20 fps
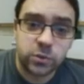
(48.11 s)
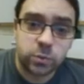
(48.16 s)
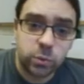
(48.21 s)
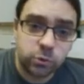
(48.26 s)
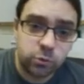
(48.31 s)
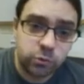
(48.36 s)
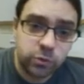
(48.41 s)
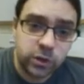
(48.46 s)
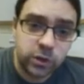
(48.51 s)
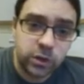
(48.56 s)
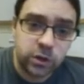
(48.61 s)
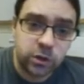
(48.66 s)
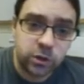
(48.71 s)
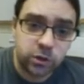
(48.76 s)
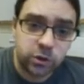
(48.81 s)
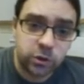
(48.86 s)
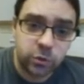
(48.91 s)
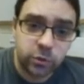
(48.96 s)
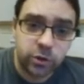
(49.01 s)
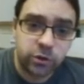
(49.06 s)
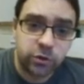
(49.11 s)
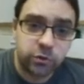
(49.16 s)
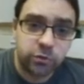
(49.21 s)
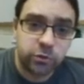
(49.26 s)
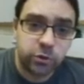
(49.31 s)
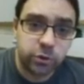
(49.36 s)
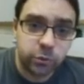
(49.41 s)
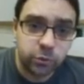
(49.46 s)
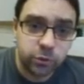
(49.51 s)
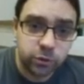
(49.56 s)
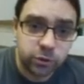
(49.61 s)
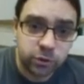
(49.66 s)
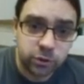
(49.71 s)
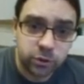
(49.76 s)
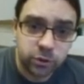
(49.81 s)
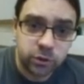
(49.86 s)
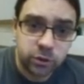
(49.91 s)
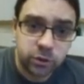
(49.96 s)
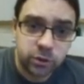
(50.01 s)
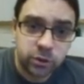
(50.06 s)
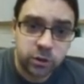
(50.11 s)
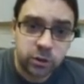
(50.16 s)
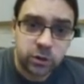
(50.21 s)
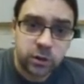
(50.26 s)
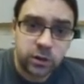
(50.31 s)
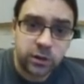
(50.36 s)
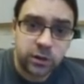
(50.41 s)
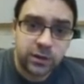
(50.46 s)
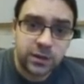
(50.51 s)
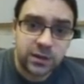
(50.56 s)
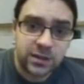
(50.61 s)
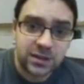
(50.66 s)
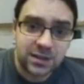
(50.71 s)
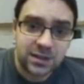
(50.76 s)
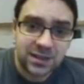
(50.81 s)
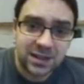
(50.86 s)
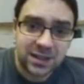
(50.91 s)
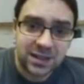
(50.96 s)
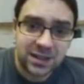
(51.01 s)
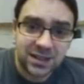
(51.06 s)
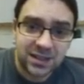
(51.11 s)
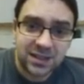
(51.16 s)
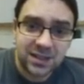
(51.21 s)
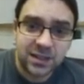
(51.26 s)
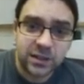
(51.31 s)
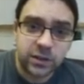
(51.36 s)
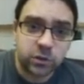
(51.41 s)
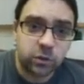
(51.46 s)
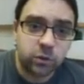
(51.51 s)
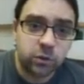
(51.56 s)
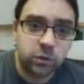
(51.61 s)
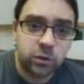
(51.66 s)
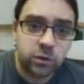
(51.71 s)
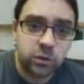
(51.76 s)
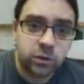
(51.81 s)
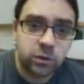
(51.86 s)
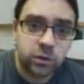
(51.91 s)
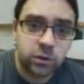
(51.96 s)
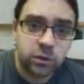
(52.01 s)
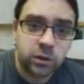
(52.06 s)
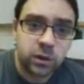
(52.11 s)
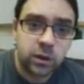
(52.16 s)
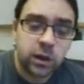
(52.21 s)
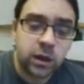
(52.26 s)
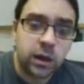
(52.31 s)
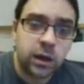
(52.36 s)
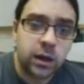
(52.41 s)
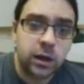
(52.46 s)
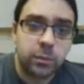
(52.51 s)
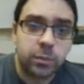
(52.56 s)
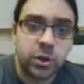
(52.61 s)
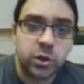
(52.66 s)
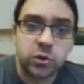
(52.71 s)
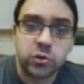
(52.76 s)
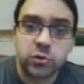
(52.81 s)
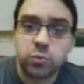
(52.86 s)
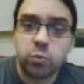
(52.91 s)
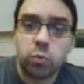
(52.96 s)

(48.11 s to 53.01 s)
So we really are going through this entire cycle uh, because